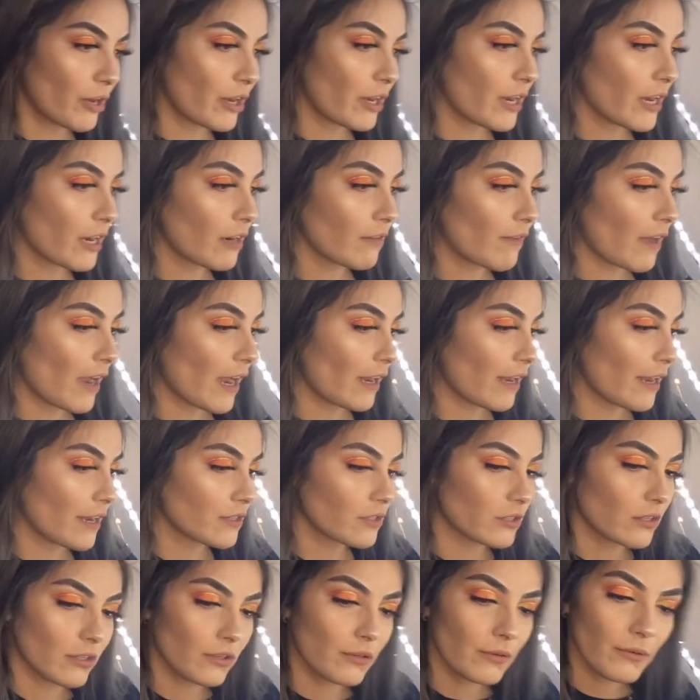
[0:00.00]
out of eyelash
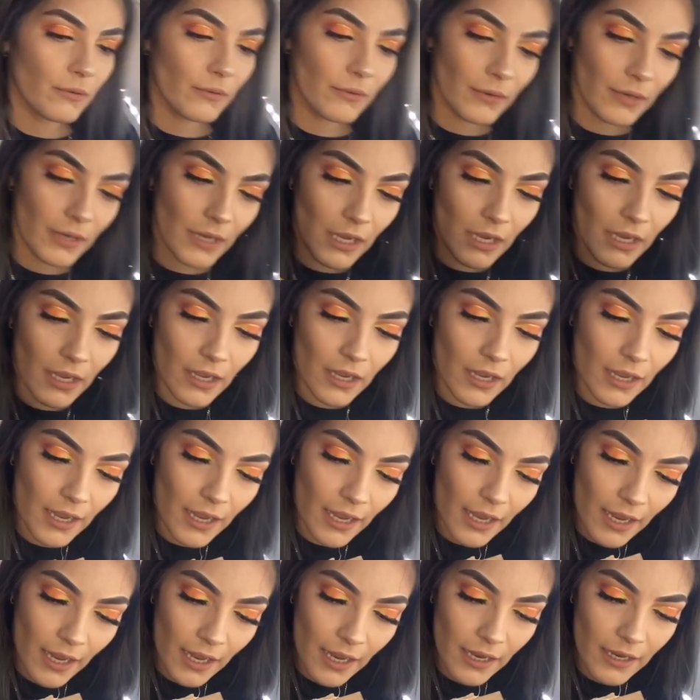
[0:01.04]
glue.
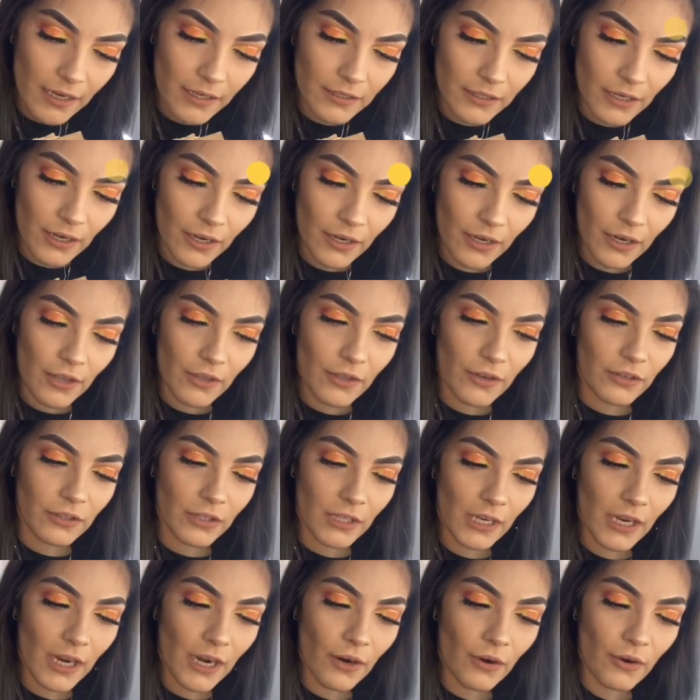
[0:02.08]
And another
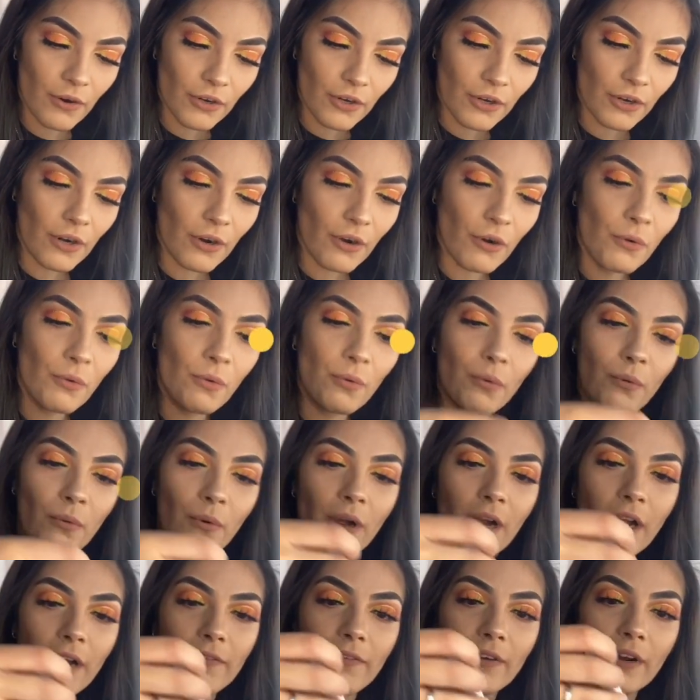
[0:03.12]
thing I ordered, oh,
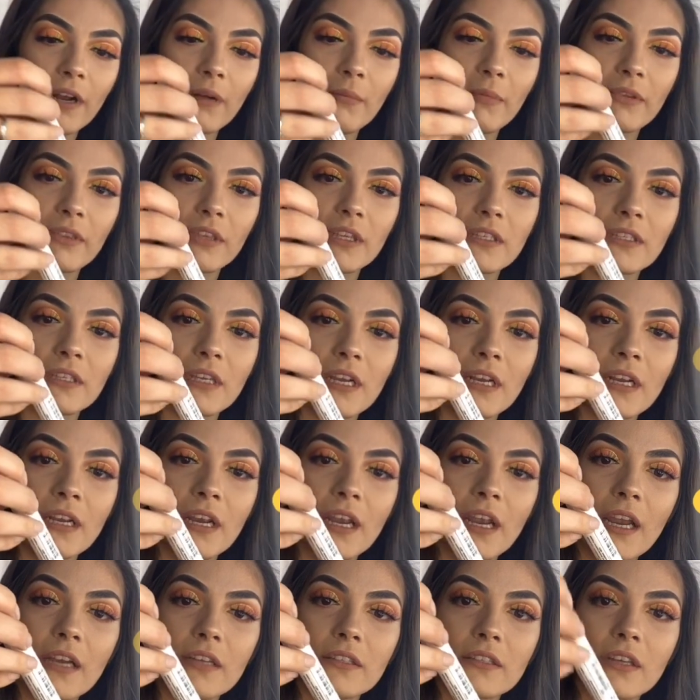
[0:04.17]
I forgot about this,
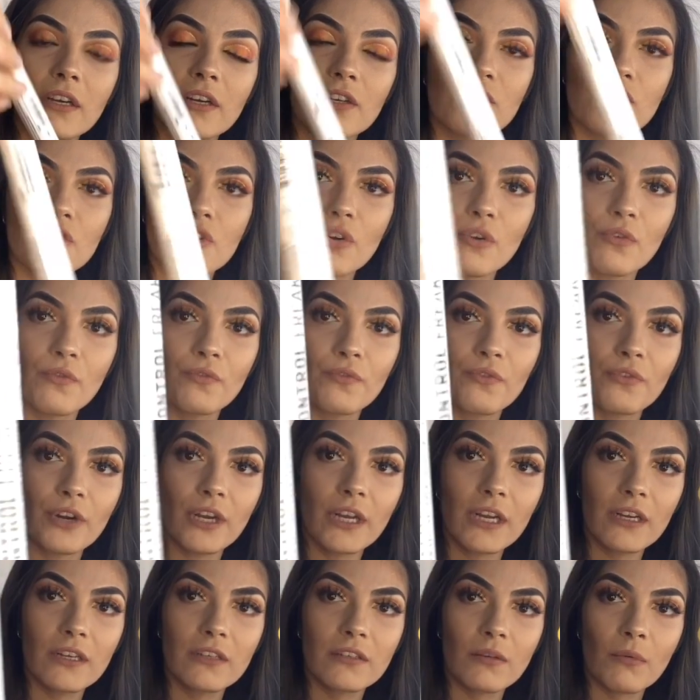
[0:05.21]
NYX Control Free
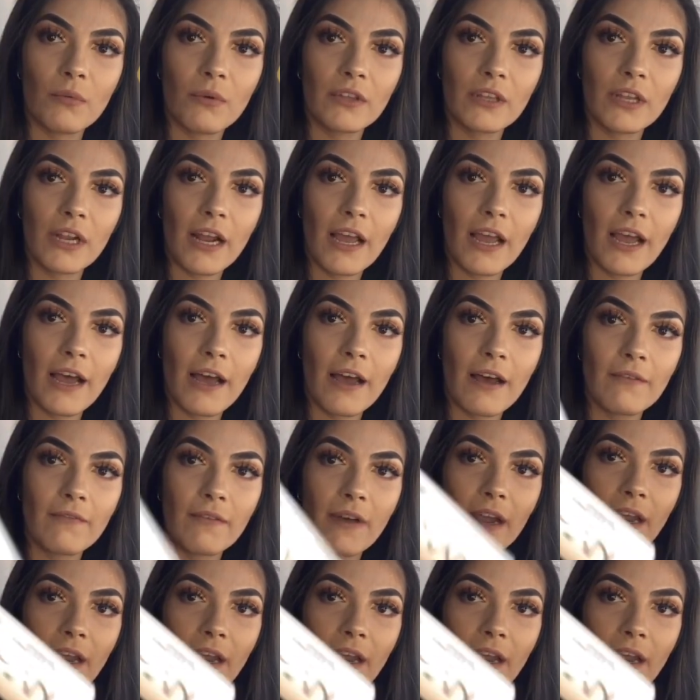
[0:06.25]
because the one that I have, I